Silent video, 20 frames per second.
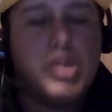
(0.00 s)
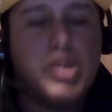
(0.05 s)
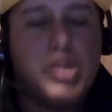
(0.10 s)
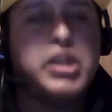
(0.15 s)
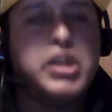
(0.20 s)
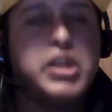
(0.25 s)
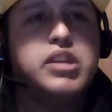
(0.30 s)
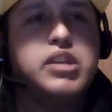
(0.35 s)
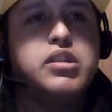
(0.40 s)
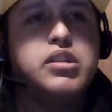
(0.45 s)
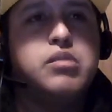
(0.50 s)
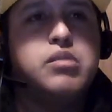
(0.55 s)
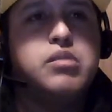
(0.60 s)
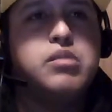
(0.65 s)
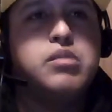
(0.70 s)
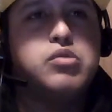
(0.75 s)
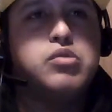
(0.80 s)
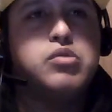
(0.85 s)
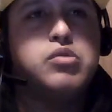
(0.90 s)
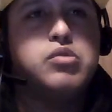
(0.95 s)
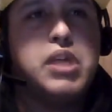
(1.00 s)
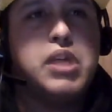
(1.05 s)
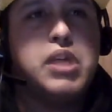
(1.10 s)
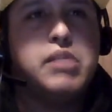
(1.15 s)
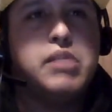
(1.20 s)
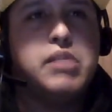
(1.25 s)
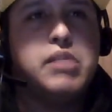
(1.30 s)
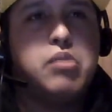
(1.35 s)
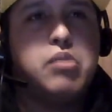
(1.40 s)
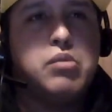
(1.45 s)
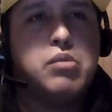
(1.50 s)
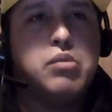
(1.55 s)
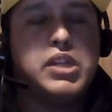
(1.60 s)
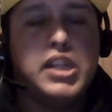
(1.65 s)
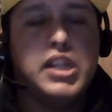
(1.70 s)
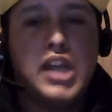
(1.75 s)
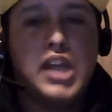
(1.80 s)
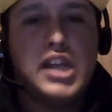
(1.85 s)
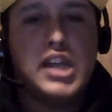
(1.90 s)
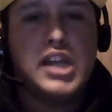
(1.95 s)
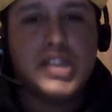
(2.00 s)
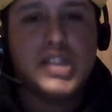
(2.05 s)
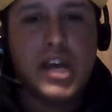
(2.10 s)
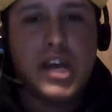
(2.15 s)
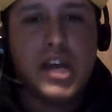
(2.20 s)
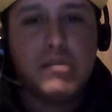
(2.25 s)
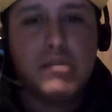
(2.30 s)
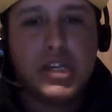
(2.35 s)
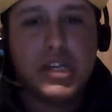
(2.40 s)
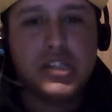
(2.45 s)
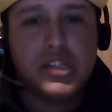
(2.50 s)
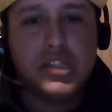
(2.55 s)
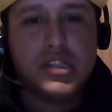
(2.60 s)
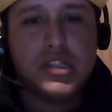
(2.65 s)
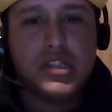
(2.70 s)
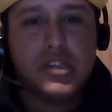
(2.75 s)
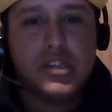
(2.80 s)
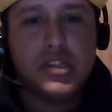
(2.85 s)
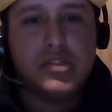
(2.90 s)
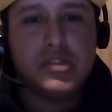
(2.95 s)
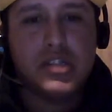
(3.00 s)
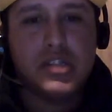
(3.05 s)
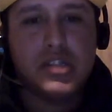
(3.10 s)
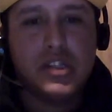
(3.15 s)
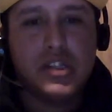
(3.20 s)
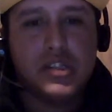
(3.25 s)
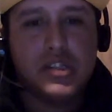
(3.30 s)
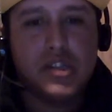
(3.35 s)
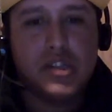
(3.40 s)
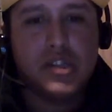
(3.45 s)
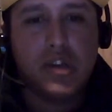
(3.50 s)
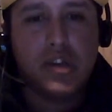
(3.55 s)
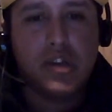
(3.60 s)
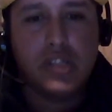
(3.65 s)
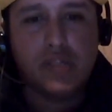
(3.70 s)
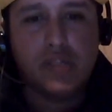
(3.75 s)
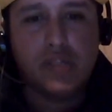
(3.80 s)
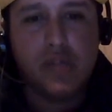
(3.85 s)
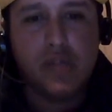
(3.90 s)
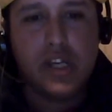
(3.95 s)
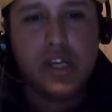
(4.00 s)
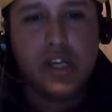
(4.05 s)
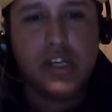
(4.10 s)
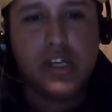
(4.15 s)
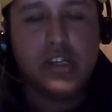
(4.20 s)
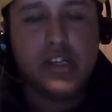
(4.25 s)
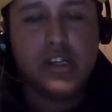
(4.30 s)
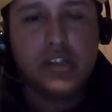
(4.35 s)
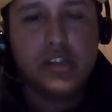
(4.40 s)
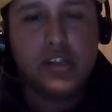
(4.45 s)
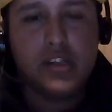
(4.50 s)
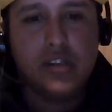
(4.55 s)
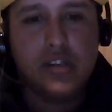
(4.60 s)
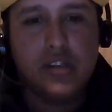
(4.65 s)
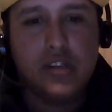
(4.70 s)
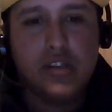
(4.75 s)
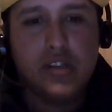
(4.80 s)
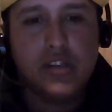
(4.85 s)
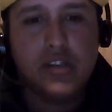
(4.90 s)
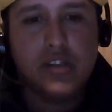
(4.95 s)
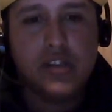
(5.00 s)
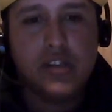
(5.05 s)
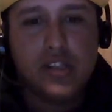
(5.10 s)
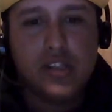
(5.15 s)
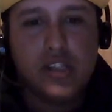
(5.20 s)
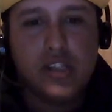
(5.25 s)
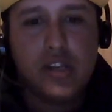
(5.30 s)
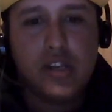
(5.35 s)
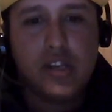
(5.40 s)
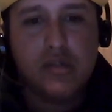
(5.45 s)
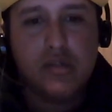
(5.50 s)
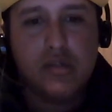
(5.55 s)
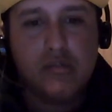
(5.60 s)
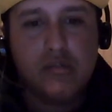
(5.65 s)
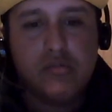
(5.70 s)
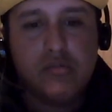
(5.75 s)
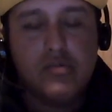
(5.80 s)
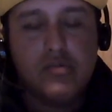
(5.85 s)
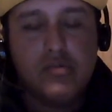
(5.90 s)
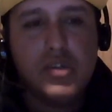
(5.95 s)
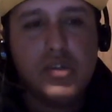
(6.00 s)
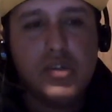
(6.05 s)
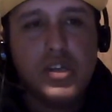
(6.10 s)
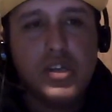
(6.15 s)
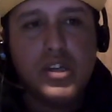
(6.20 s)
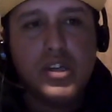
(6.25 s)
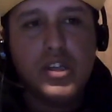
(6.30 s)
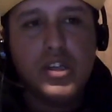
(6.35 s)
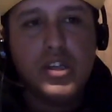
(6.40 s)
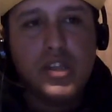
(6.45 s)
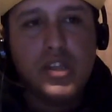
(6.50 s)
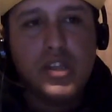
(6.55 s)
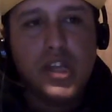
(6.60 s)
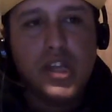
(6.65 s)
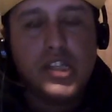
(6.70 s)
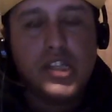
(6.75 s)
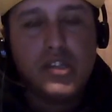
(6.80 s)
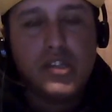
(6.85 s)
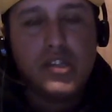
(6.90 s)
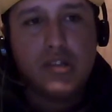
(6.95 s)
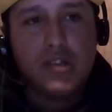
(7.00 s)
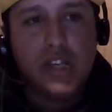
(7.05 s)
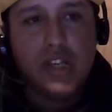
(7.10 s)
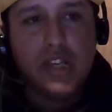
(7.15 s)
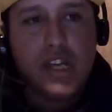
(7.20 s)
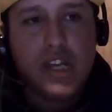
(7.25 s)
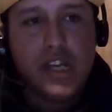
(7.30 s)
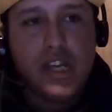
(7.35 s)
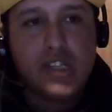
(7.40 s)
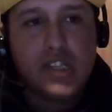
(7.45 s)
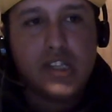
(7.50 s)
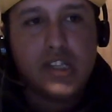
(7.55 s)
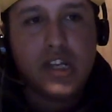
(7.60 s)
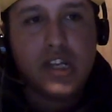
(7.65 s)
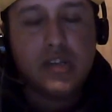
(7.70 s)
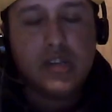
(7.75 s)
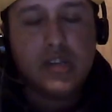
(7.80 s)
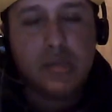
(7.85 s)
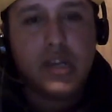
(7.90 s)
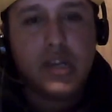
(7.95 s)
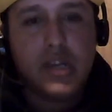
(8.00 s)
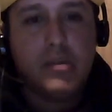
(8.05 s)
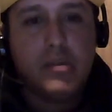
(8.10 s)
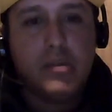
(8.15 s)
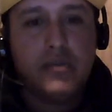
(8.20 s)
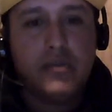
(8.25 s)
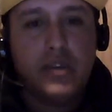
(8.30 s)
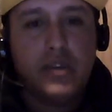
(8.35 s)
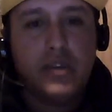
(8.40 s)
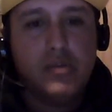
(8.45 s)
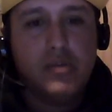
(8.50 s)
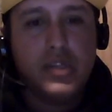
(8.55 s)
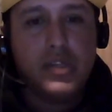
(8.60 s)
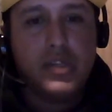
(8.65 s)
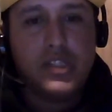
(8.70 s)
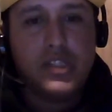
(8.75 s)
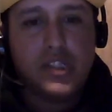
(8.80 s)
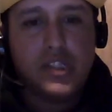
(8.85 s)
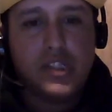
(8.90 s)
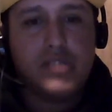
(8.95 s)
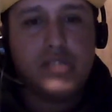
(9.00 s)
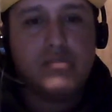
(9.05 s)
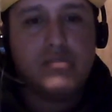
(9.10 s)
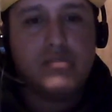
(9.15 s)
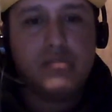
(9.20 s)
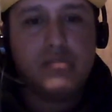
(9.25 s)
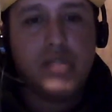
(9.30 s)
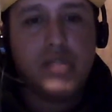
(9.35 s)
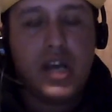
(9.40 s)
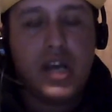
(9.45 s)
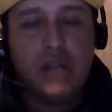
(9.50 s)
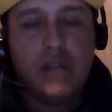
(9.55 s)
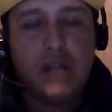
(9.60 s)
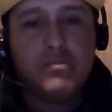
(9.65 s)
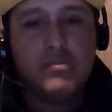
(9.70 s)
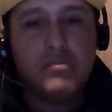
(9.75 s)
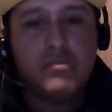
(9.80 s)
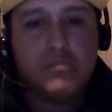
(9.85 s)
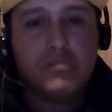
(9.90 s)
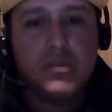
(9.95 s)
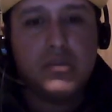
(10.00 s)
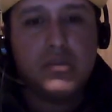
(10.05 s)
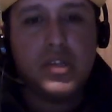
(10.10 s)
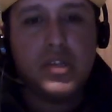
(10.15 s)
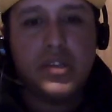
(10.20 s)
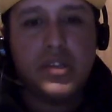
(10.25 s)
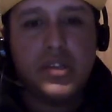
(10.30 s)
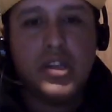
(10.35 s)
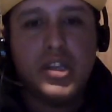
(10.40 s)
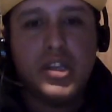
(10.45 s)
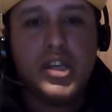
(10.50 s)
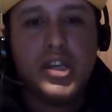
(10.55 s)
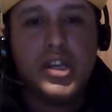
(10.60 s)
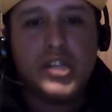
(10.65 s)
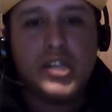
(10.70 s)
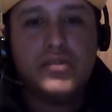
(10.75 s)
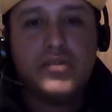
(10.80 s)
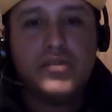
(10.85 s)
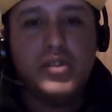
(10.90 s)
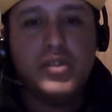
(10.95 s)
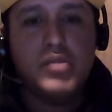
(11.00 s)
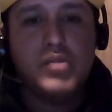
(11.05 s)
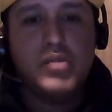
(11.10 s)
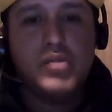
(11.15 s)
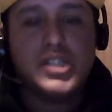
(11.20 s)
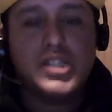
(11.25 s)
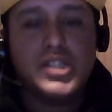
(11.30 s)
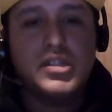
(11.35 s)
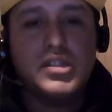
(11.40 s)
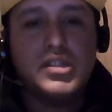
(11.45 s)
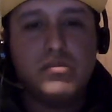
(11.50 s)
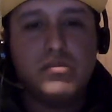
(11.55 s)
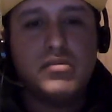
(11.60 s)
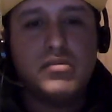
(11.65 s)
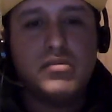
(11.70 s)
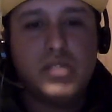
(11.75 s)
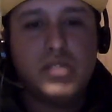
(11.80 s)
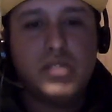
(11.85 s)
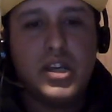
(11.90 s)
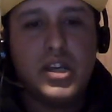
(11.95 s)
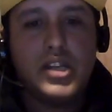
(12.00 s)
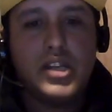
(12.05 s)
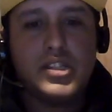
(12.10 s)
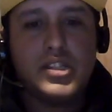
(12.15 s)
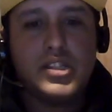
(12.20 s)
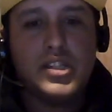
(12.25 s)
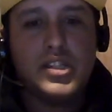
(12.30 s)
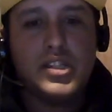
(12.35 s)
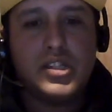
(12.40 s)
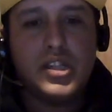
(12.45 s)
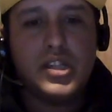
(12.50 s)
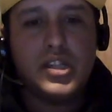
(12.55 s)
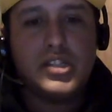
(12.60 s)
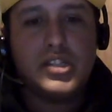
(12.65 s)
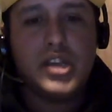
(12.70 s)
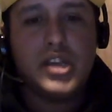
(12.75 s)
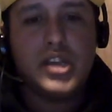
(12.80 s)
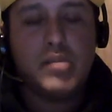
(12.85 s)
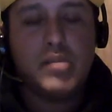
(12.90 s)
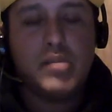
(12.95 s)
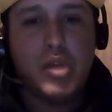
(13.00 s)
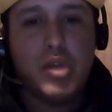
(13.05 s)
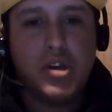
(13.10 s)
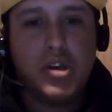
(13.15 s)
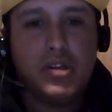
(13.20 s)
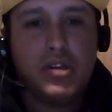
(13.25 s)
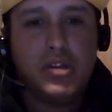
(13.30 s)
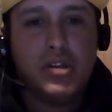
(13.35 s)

think the Bulls play probably their last game against a New Zealand side this week. So they're certainly going to start to pick up a few wins in the next few weeks as things go by.